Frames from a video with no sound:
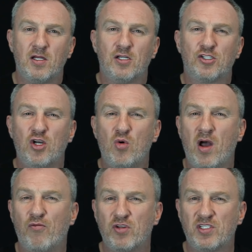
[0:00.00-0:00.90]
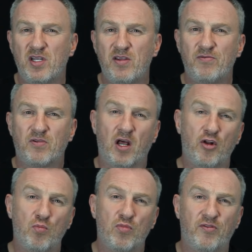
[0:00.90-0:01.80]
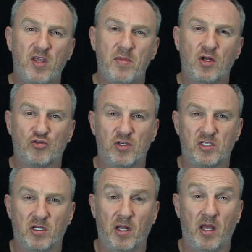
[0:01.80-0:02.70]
So I've received a number of emails recently,